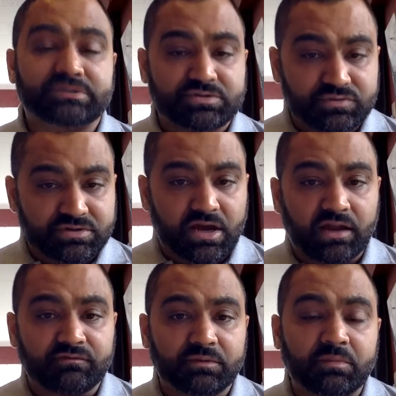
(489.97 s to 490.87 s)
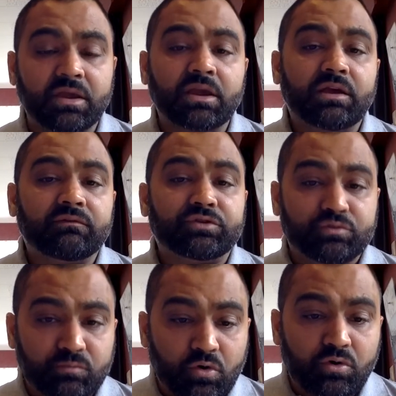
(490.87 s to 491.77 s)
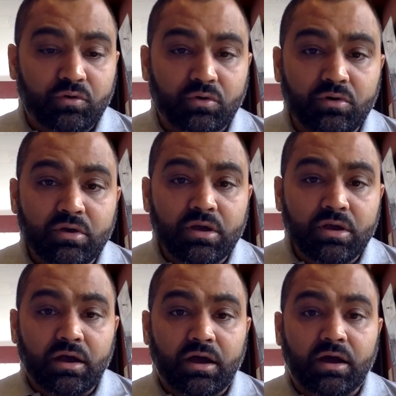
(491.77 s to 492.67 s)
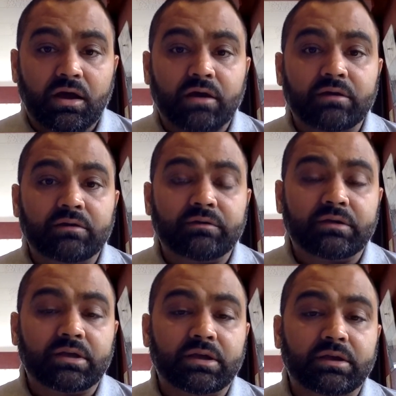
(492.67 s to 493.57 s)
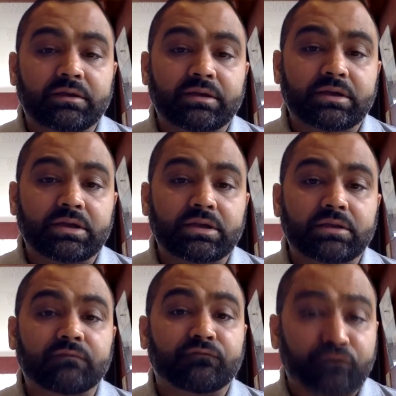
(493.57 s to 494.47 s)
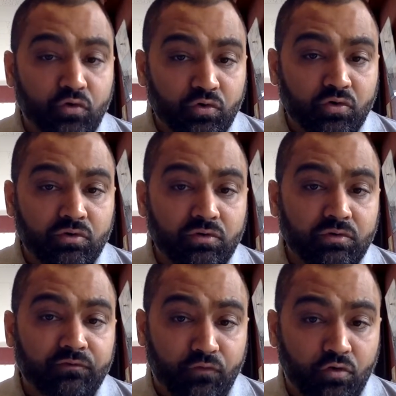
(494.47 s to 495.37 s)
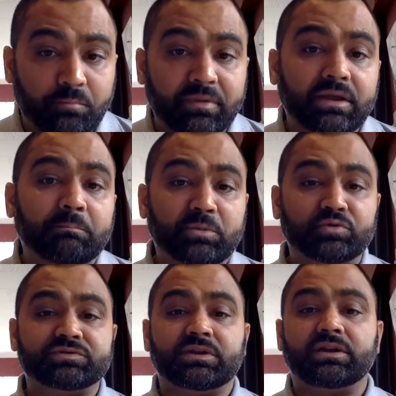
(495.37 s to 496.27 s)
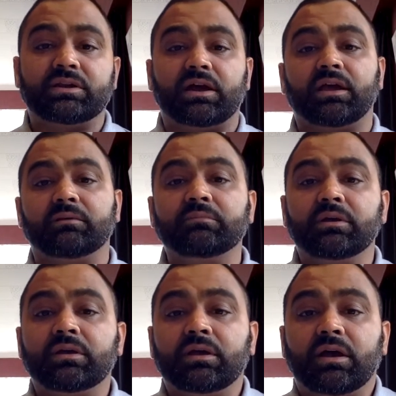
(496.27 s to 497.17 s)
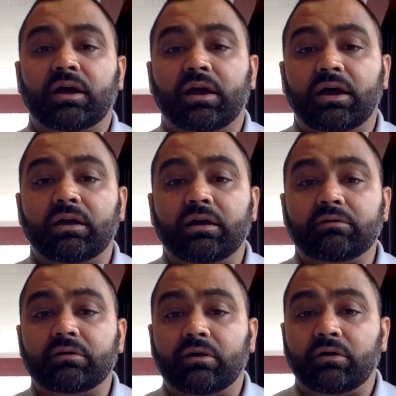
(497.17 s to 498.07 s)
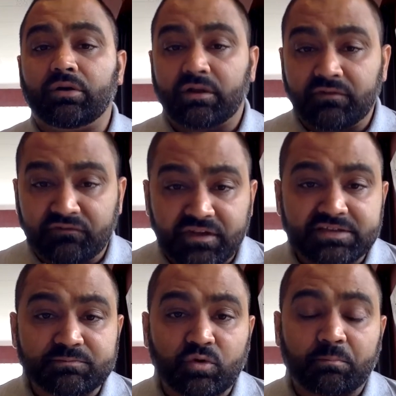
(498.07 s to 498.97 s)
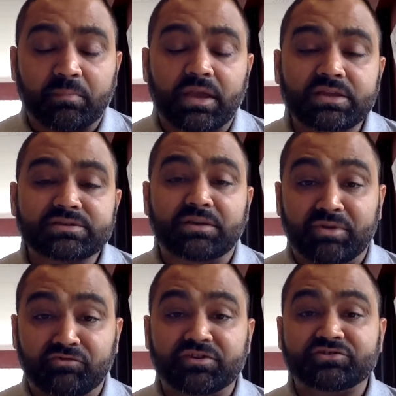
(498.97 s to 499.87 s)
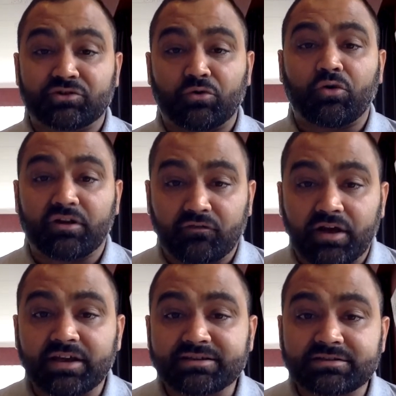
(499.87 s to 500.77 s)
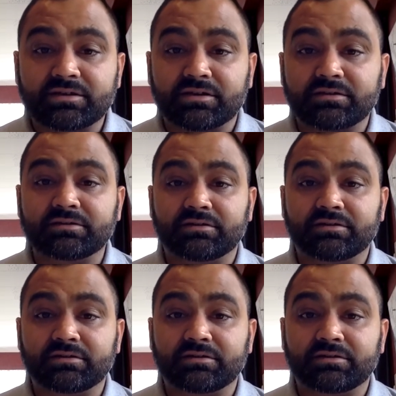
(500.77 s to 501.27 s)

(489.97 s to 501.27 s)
just to start the tomorrow, uh, uh, 4 4 p.m. New Zealand time, uh, on our Facebook page, Immigration Law Advice